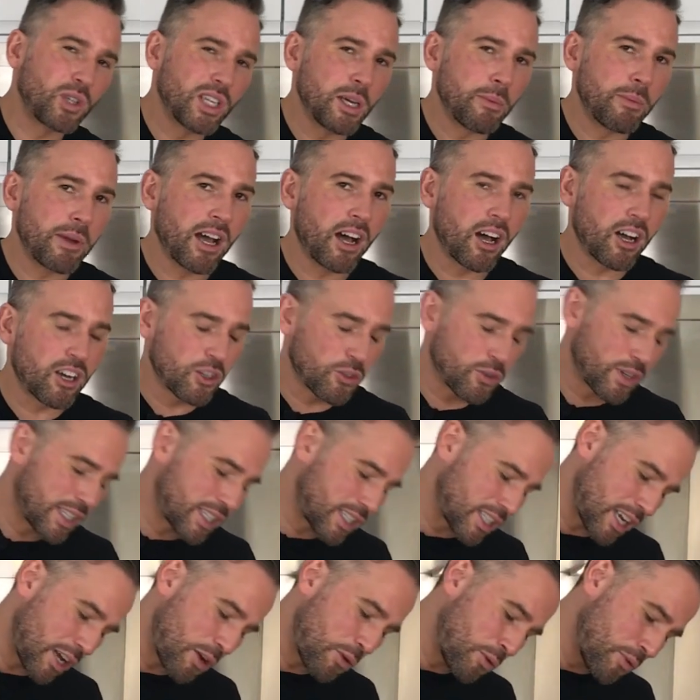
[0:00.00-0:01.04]
we're a little bit hungry,
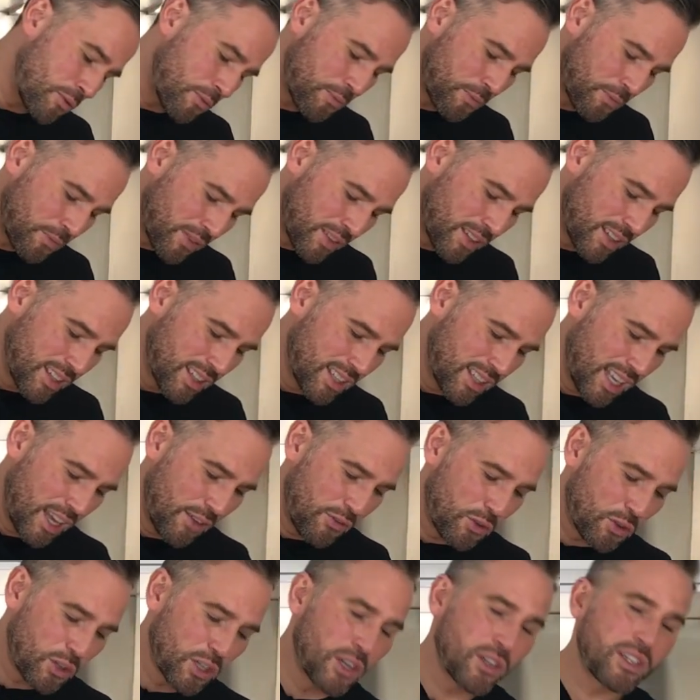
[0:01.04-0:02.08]
so
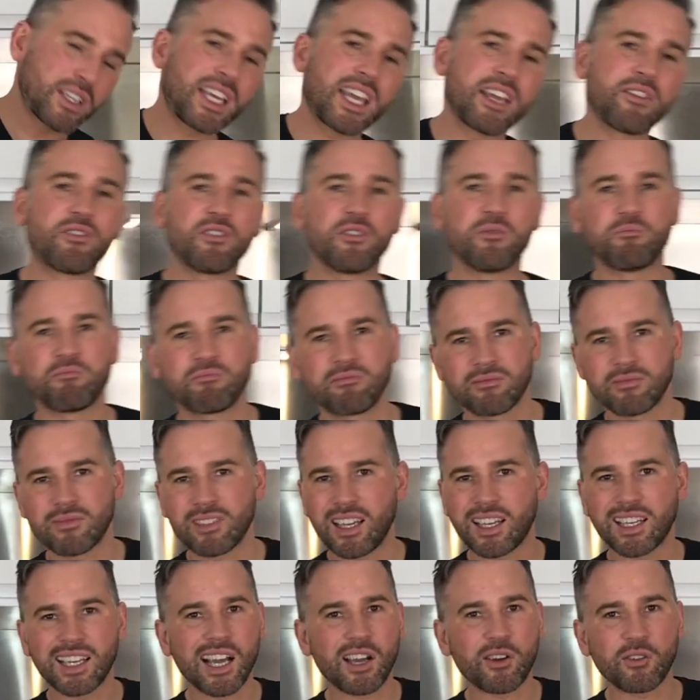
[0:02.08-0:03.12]
if you can only give them
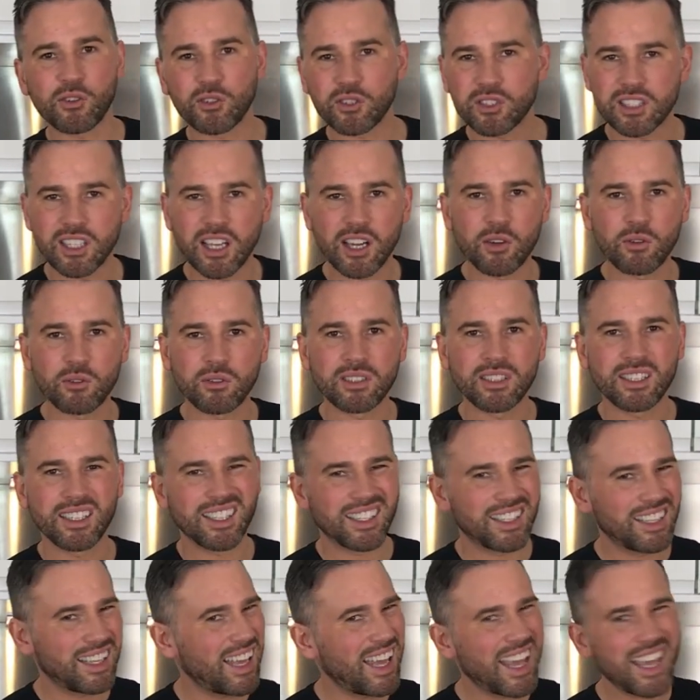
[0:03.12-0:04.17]
an hour or so,
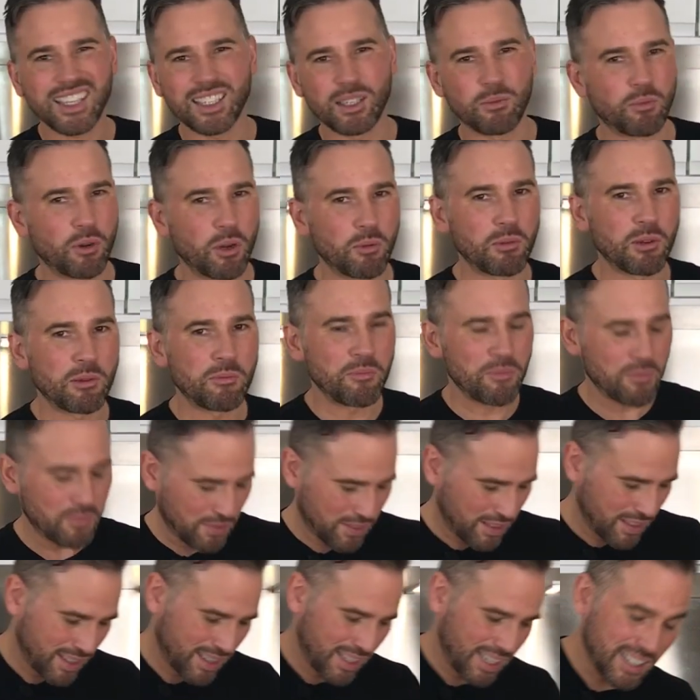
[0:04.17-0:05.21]
it ain't a problem.
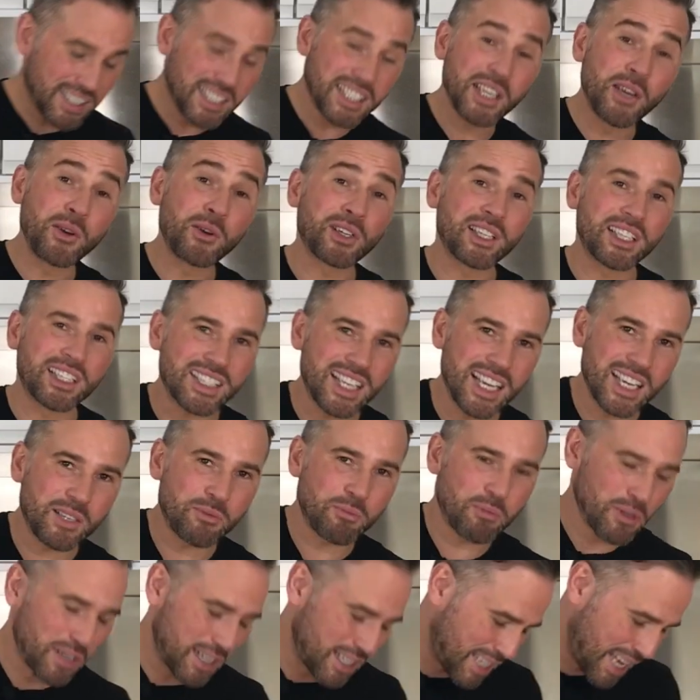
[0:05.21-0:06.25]
They're still going to
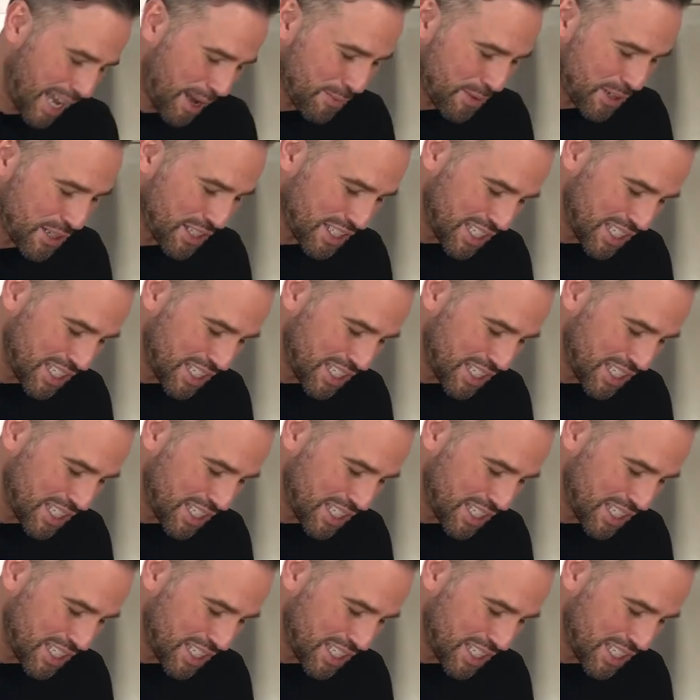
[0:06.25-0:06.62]
taste pretty damn